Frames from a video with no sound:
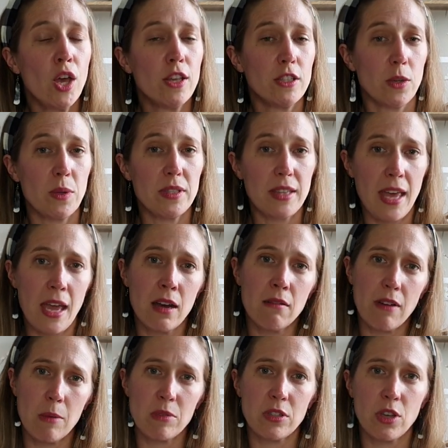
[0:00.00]
So it's the Hannah
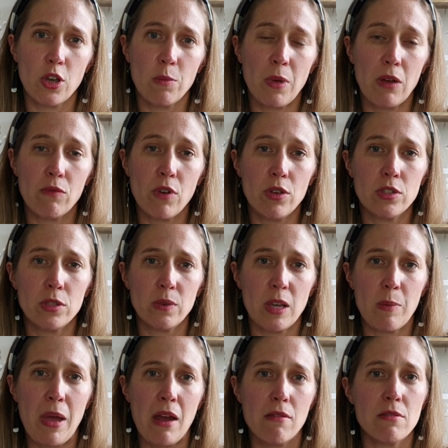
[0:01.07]
wrap skirt by
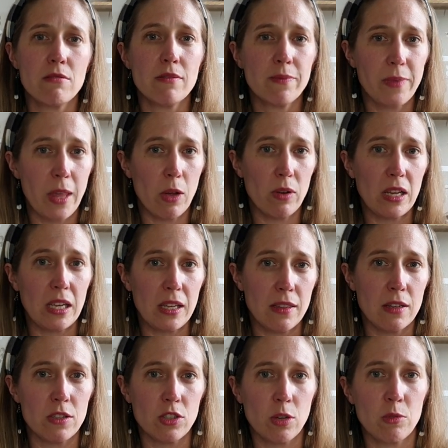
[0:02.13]
Rosary Apparel. I'll link it in
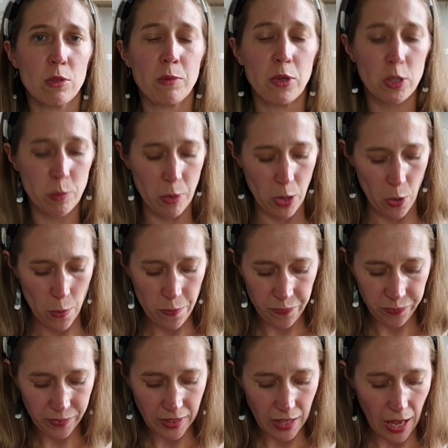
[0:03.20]
the description box below.
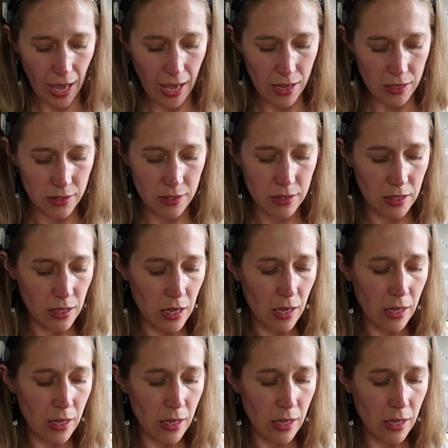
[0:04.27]
And